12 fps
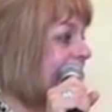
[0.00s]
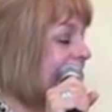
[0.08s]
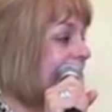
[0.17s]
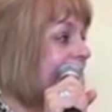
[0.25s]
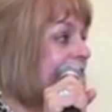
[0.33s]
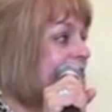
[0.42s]

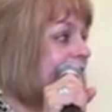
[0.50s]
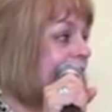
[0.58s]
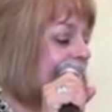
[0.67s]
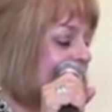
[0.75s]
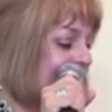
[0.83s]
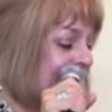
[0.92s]
I'm going to
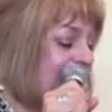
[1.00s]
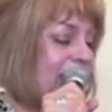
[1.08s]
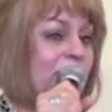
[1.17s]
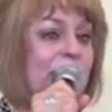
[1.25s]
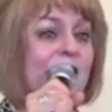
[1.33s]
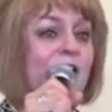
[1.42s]
share with
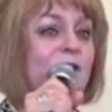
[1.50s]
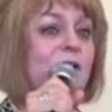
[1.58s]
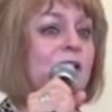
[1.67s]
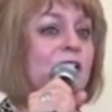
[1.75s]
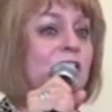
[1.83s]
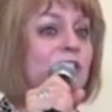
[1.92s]
them
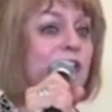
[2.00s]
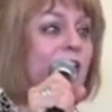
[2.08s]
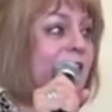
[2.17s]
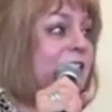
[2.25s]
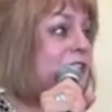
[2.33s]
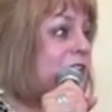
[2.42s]
how
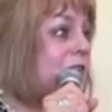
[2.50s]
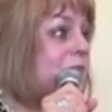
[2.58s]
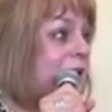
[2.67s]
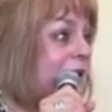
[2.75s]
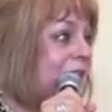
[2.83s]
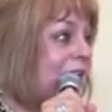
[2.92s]
God
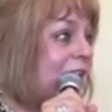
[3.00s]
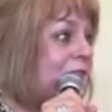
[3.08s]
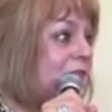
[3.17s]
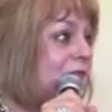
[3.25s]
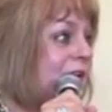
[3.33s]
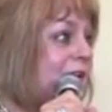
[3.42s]
turned my
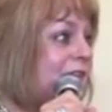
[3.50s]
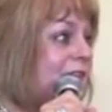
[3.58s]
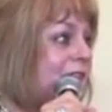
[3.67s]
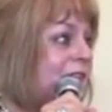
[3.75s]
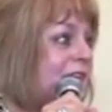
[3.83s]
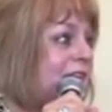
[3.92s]
life
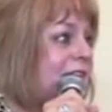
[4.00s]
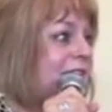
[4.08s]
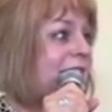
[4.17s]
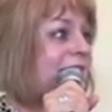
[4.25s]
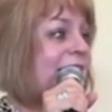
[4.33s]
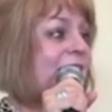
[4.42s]
around.
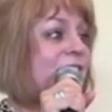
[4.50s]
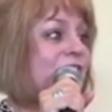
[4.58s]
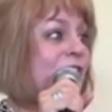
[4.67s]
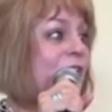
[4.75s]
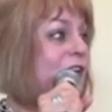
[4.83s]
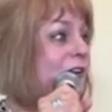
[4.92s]
He'll
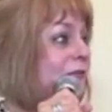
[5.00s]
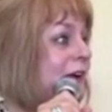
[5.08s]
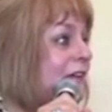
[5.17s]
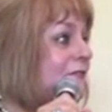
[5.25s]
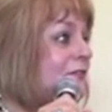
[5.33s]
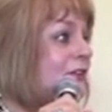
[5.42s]
turn it
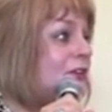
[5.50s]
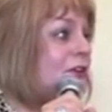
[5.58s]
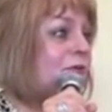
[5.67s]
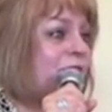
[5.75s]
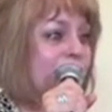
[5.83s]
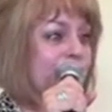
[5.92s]
around for
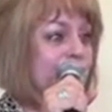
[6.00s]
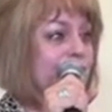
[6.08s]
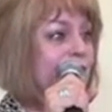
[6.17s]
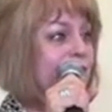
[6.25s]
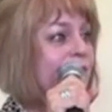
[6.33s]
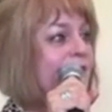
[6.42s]
you and your
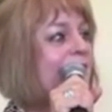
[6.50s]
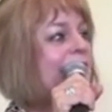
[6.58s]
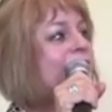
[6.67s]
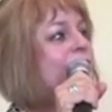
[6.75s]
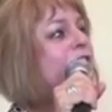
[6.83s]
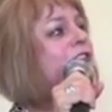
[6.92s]
children
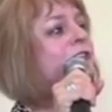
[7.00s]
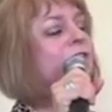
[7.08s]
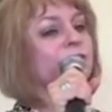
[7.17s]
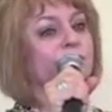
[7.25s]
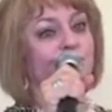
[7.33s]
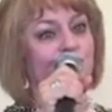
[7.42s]
and your
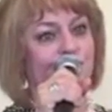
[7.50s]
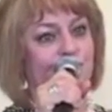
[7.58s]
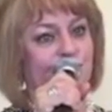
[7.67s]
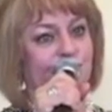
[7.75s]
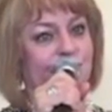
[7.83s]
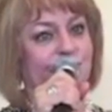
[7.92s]
children's
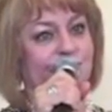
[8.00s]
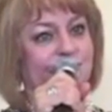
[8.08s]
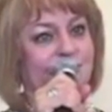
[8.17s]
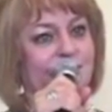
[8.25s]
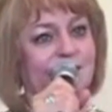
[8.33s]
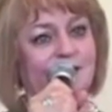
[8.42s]
children.
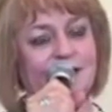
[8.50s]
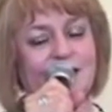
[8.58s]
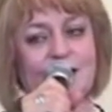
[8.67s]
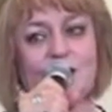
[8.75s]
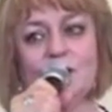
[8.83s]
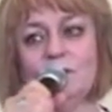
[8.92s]

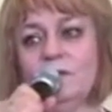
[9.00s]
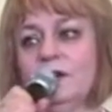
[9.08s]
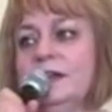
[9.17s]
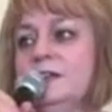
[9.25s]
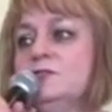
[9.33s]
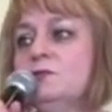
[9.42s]
We're
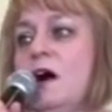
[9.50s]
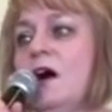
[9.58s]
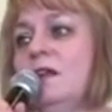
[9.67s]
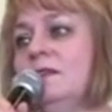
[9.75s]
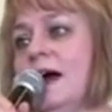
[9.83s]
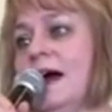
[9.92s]
going to
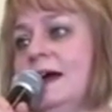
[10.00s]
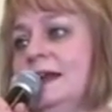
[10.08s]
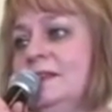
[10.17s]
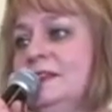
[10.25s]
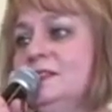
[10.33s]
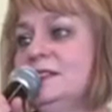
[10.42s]
draw a
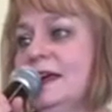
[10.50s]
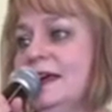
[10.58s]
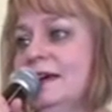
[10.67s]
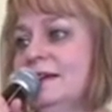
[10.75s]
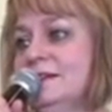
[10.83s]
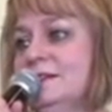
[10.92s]
line in the
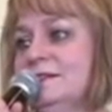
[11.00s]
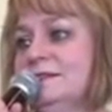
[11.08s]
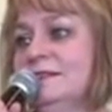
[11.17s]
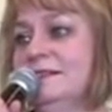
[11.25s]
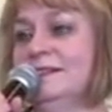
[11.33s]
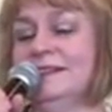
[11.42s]

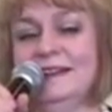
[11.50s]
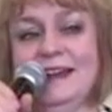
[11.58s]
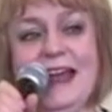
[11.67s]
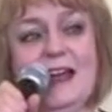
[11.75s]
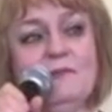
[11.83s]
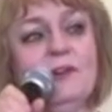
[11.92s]
sand,
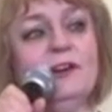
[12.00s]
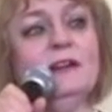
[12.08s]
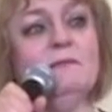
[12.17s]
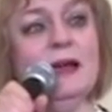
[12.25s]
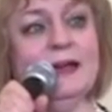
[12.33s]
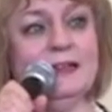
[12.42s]
and we're going
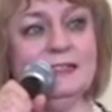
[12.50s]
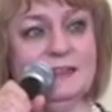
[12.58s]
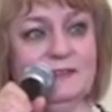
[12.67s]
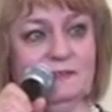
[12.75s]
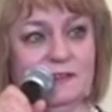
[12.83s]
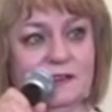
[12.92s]
to make a
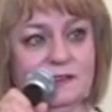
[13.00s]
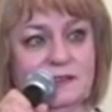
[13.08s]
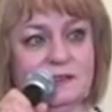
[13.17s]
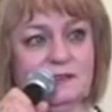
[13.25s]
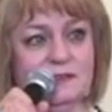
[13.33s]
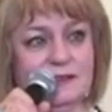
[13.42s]

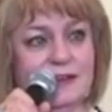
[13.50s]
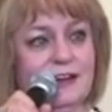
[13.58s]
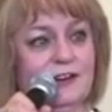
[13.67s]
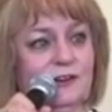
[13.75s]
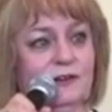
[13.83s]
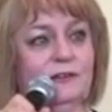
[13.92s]
difference
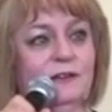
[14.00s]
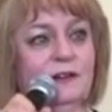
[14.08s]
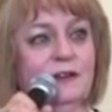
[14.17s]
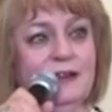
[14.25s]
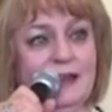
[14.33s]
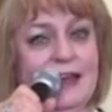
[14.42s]
here
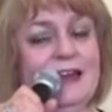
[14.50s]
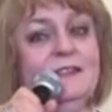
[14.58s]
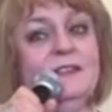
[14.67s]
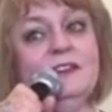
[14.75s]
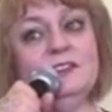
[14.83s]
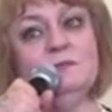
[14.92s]

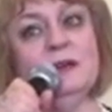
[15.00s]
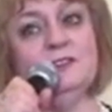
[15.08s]
in this